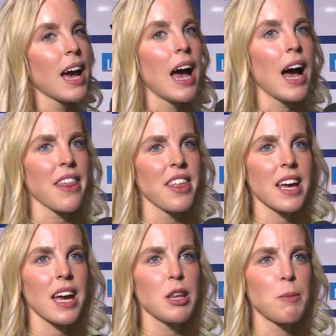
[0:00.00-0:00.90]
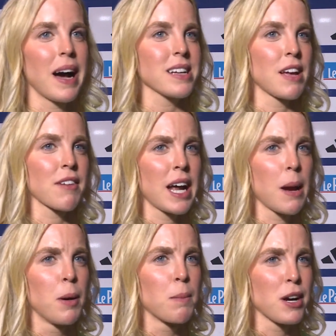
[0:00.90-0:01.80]
Yeah, I think in the past I've
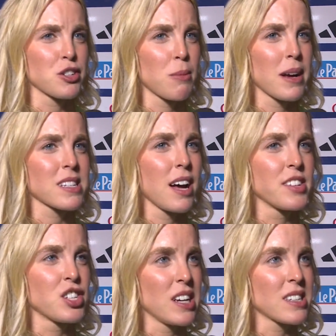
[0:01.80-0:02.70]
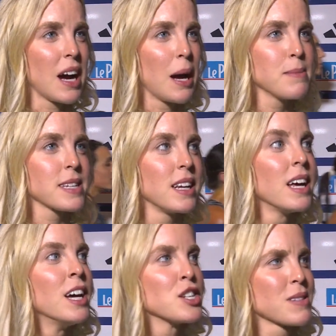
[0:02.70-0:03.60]
kind of put pressure on myself to chase times, and
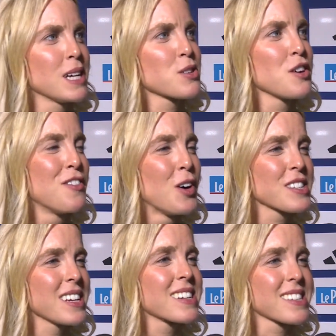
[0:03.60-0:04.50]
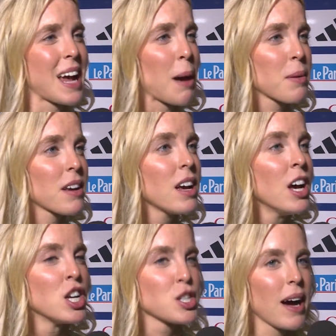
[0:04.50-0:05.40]
sometimes when you force it, it doesn't happen.
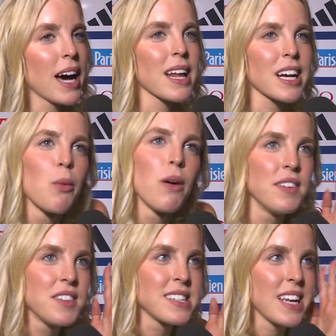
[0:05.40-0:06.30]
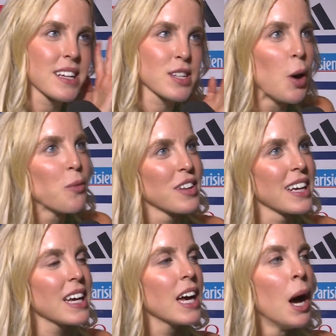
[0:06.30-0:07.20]
So I had like a 1:56,
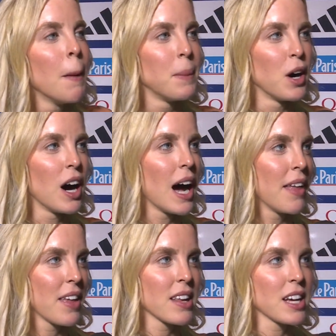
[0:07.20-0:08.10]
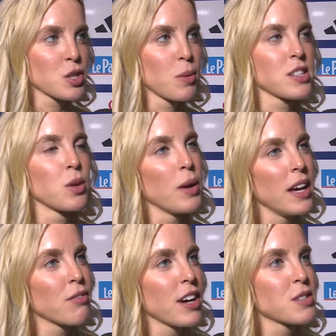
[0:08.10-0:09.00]
hopefully, but at the end of it, I just wanted to
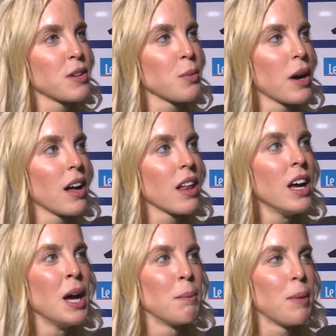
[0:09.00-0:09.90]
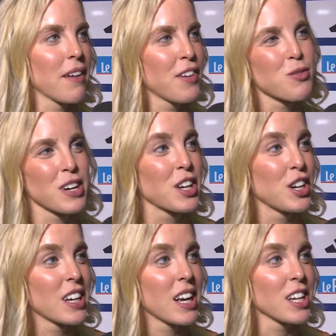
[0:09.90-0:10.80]
win, race really well. But I felt really
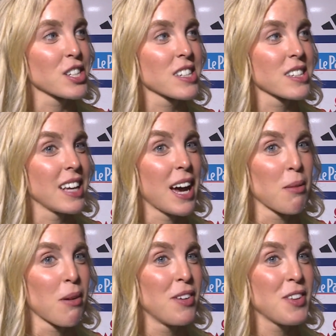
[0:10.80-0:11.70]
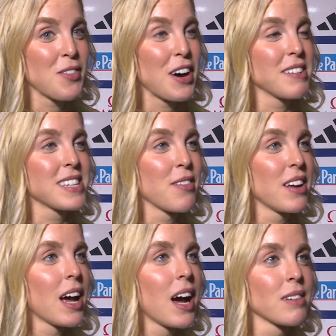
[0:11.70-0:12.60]
good, and I just, yeah,
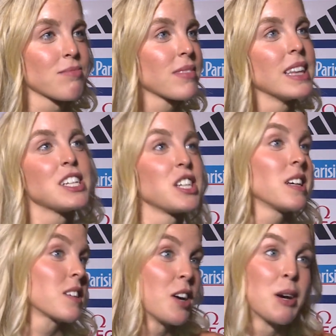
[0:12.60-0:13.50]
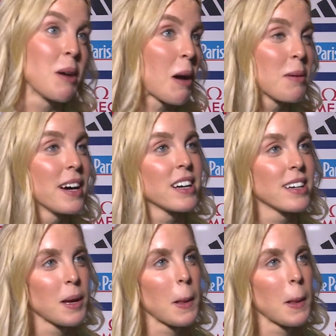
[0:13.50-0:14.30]
1:55.7, I literally couldn't be happier.